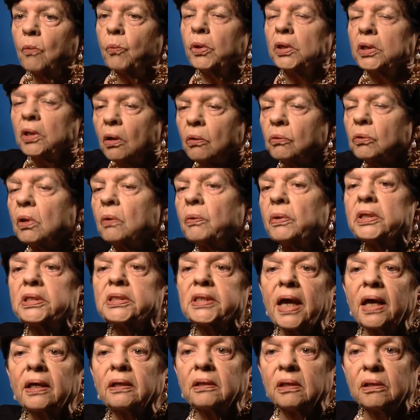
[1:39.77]
We don't know
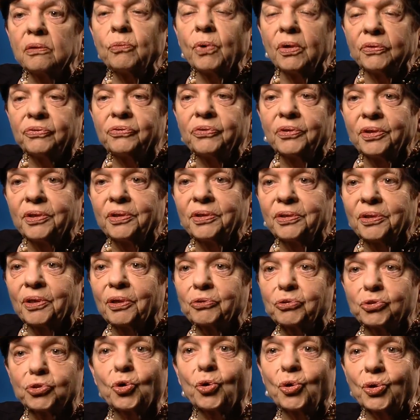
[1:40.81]
exactly what
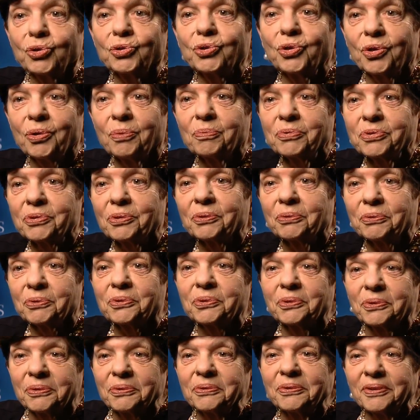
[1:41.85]
the short-term
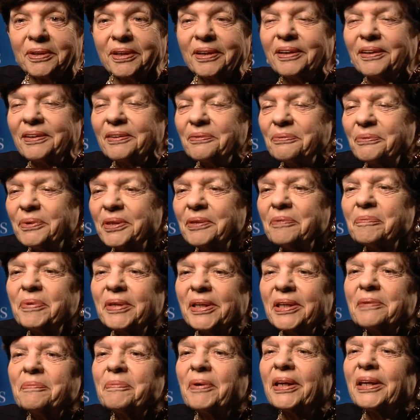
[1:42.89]
solution will
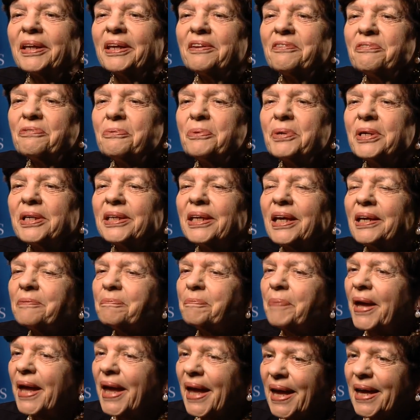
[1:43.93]
be, but if we
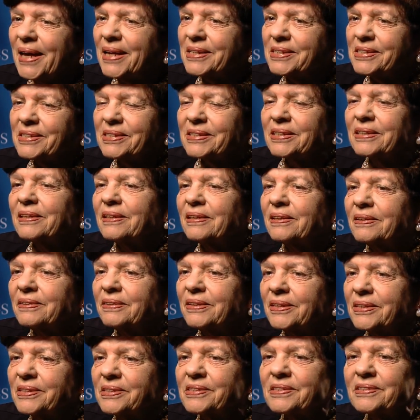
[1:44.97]
get past
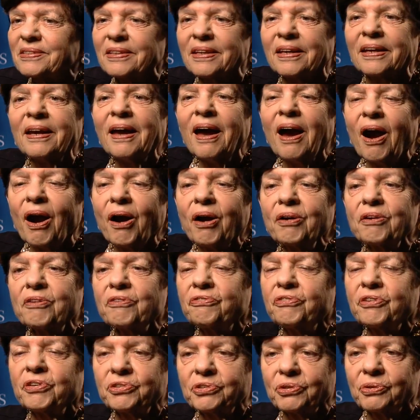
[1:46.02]
this
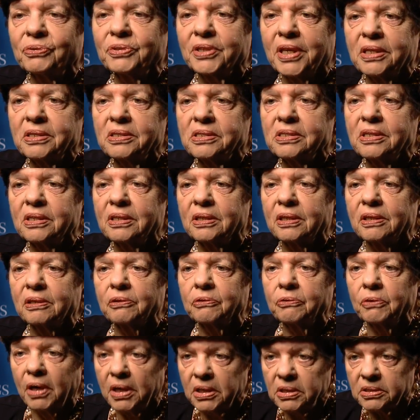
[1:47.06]
artificial debt ceiling
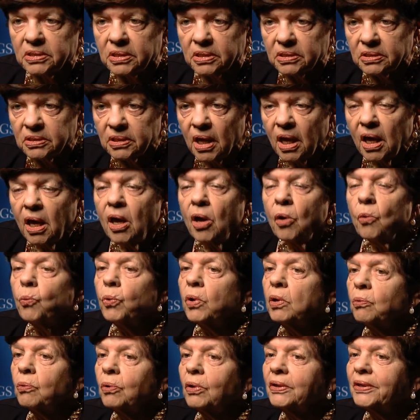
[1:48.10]
crisis,
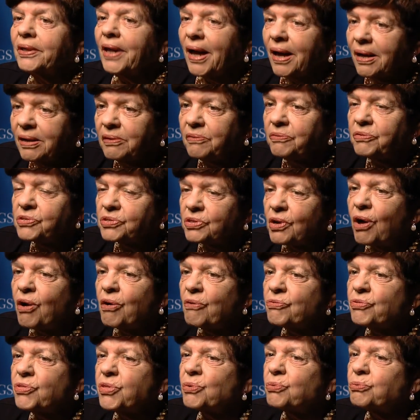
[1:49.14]
we will not have
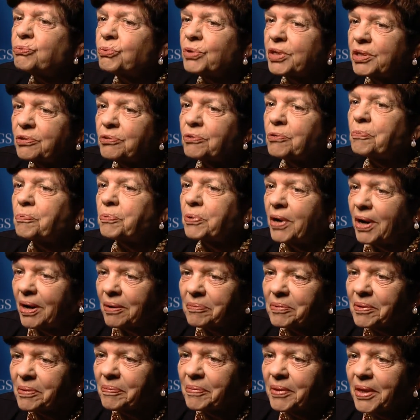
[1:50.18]
solved the real
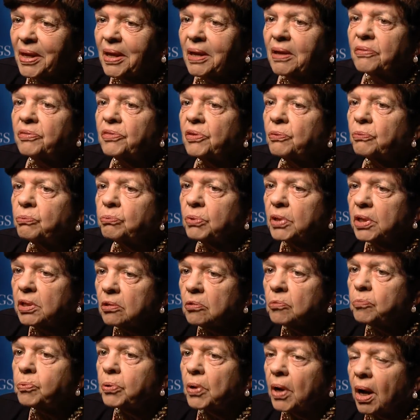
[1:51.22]
problem. The
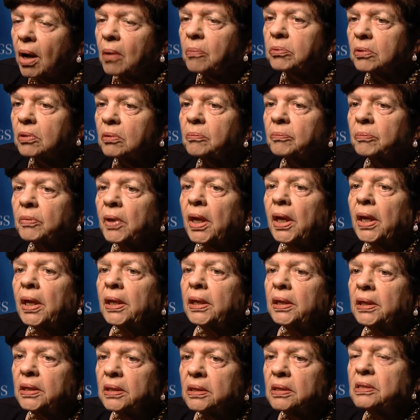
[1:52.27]
real problem
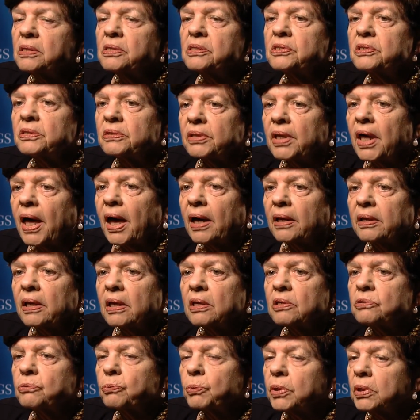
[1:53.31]
is that
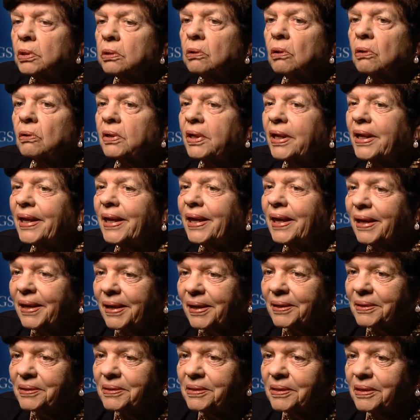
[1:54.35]
as we look
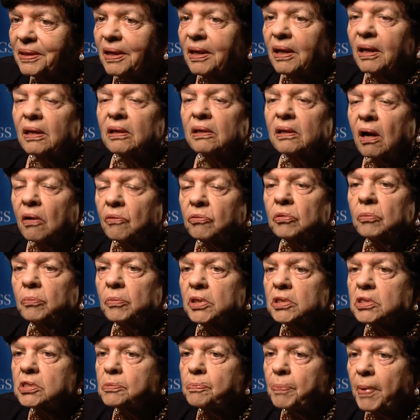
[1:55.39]
ahead,
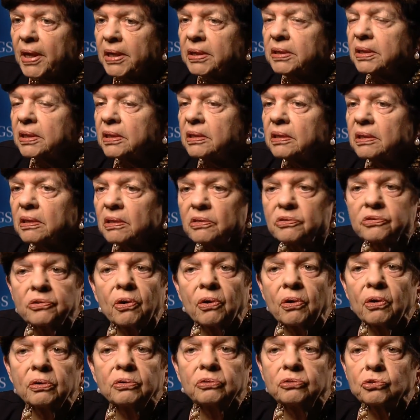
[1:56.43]
government spending is
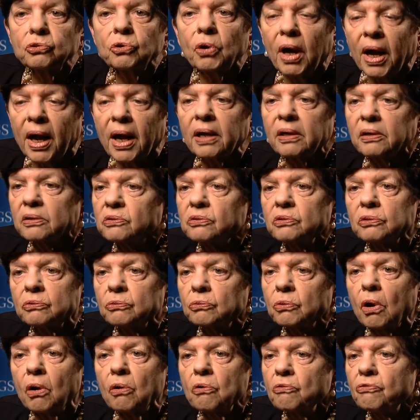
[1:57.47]
on track to
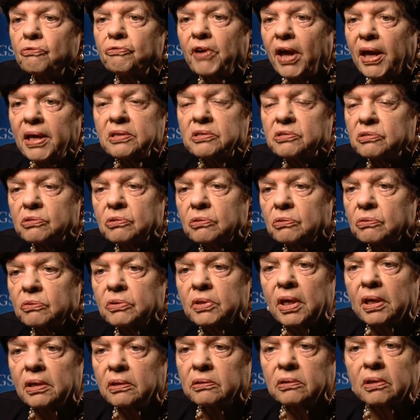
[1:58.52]
grow faster
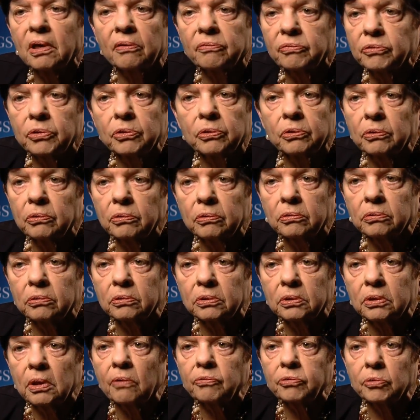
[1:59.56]
than
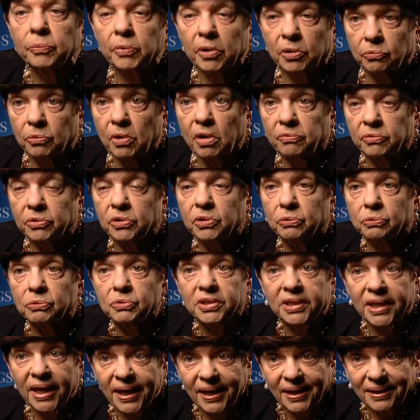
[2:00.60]
government
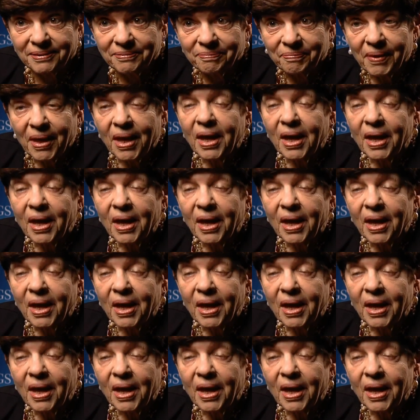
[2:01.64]
revenues can.